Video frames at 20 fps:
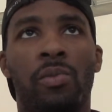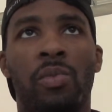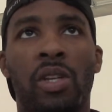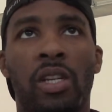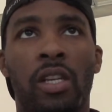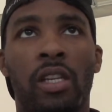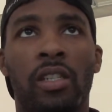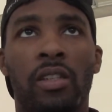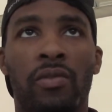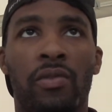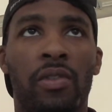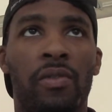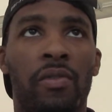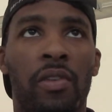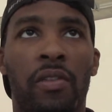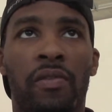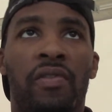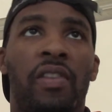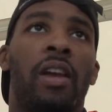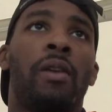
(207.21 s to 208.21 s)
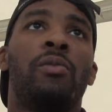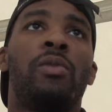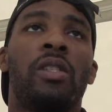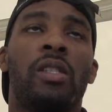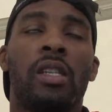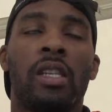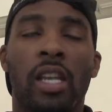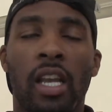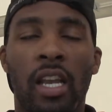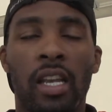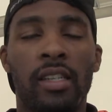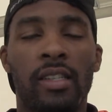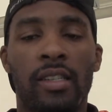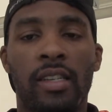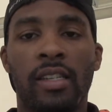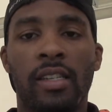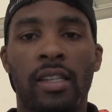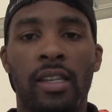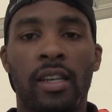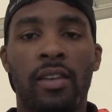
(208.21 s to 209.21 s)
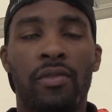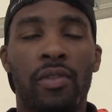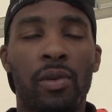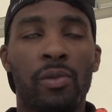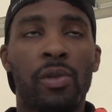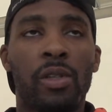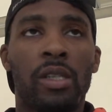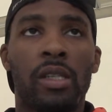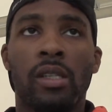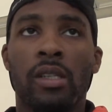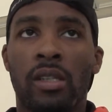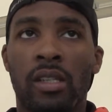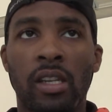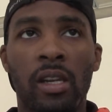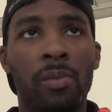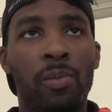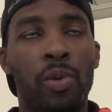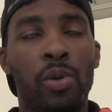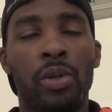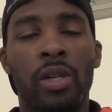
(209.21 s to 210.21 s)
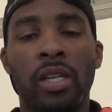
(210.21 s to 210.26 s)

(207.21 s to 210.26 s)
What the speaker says: because if that was the case, then if it was simple,